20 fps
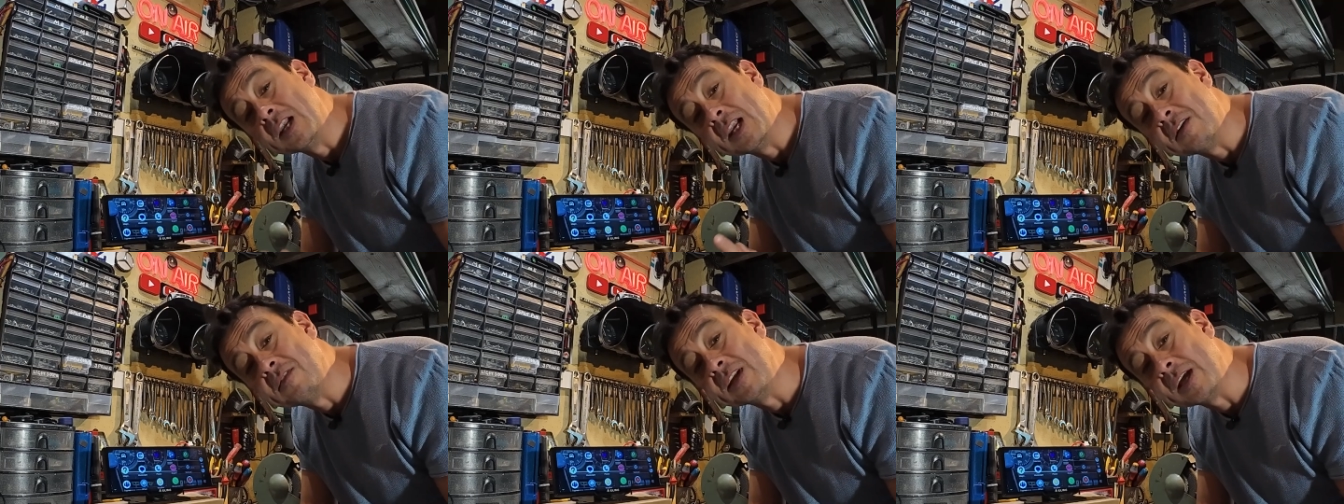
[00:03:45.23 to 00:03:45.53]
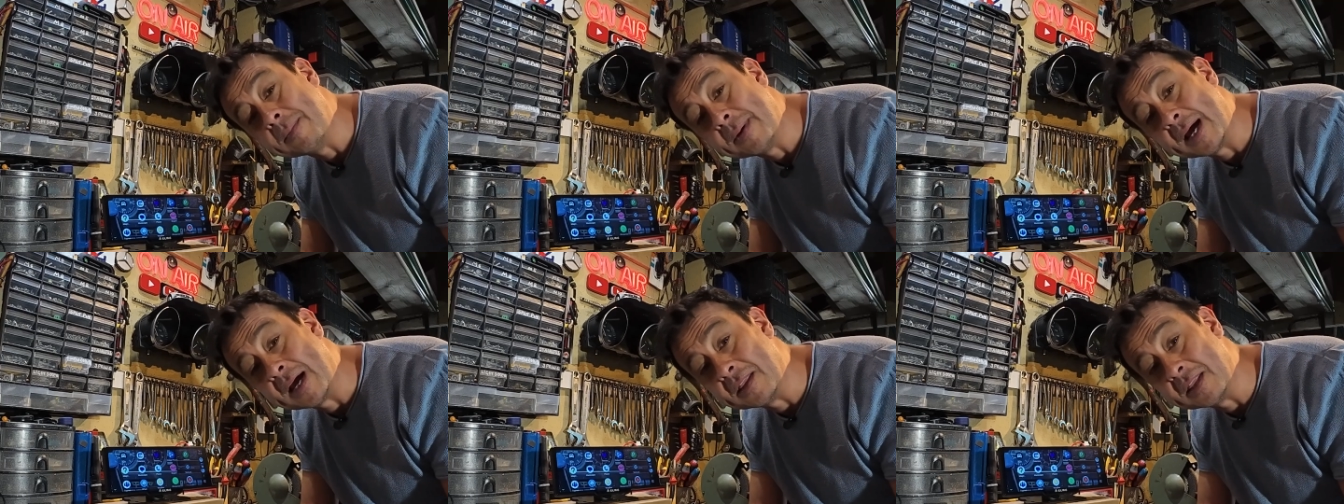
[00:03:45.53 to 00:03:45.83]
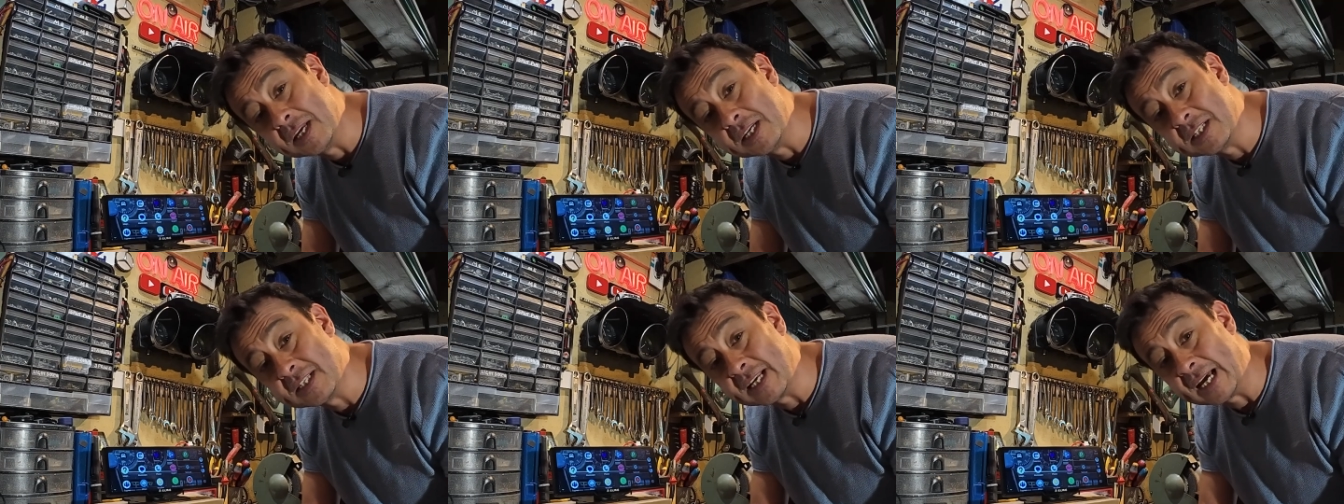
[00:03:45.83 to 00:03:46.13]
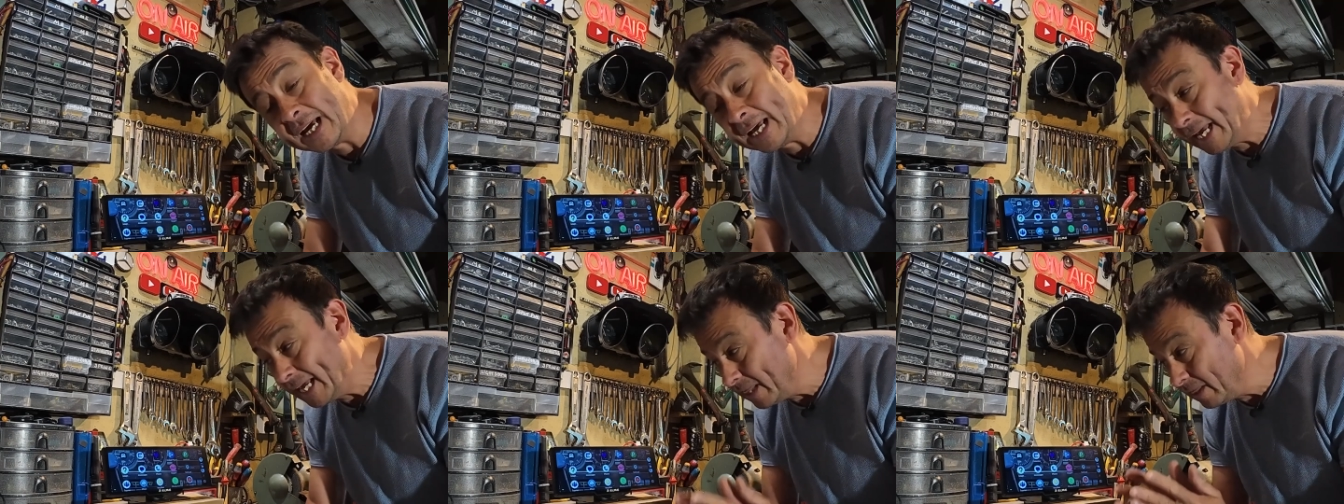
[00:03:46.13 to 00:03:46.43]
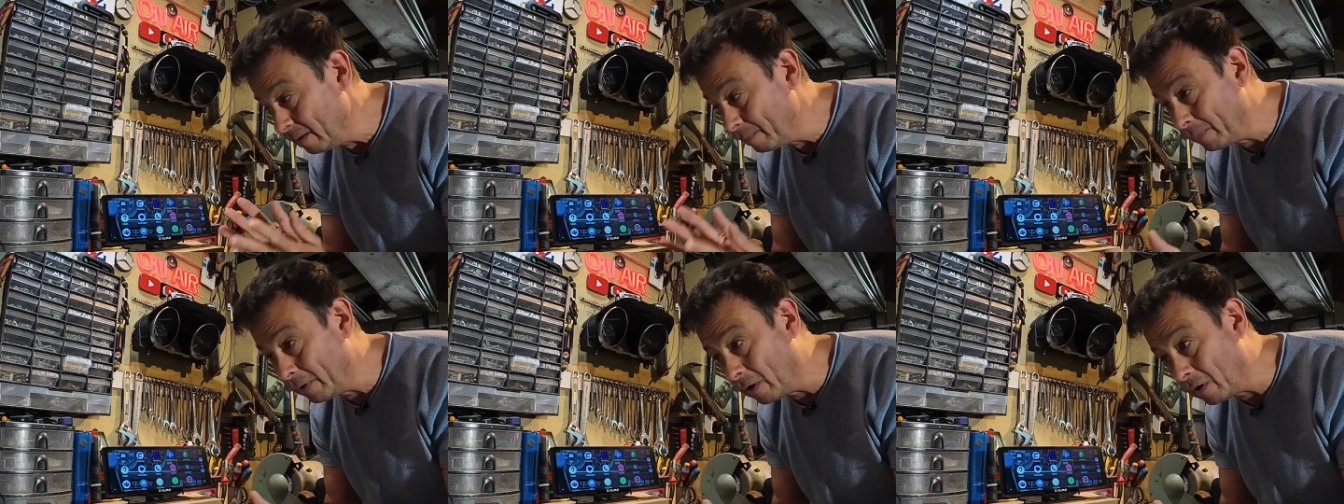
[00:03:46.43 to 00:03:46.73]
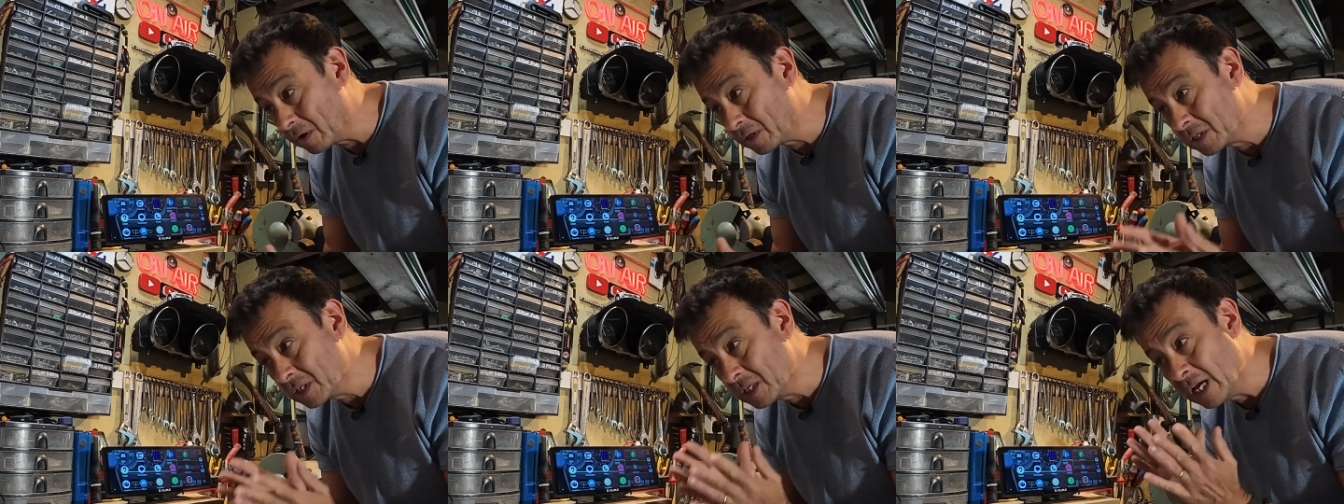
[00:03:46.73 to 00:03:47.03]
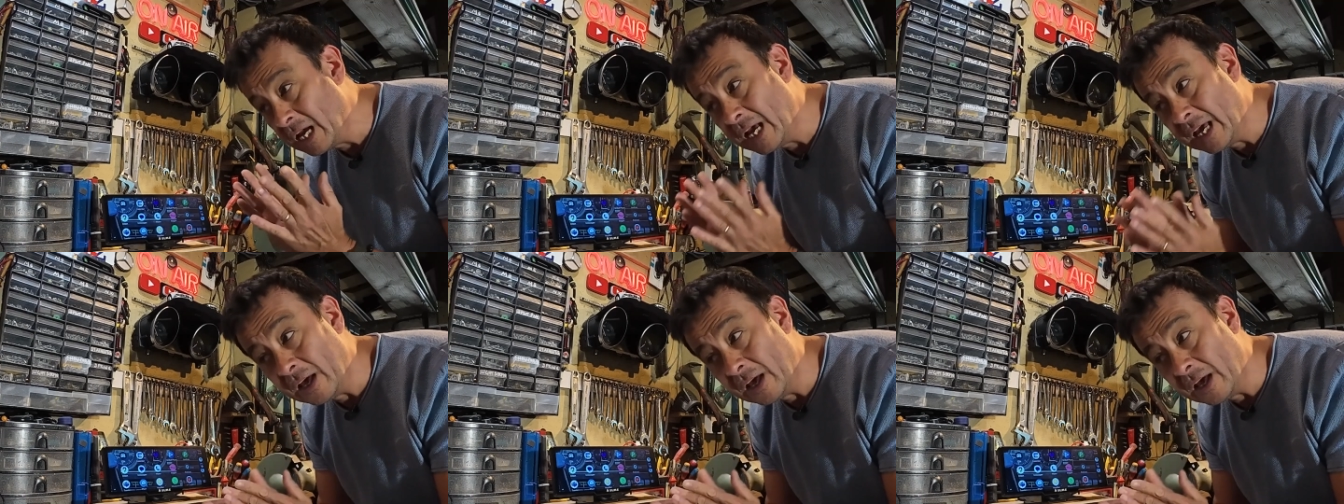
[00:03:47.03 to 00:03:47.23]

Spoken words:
lovely about this, that in the box,